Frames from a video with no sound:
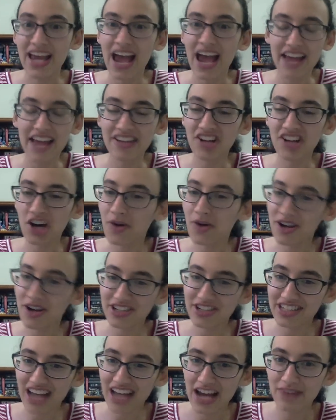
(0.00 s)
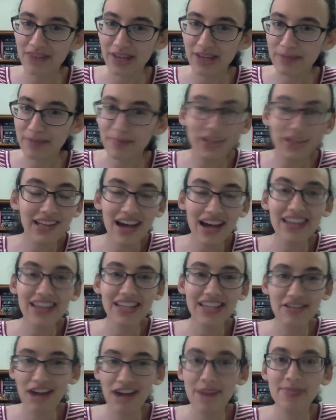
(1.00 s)
and then Gohan just kind of like
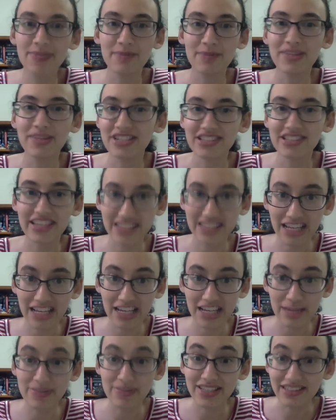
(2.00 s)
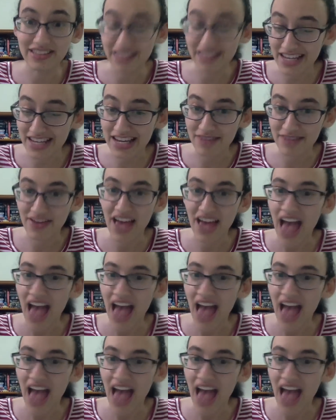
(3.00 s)
politely grabs him and he's just like telling him to leave.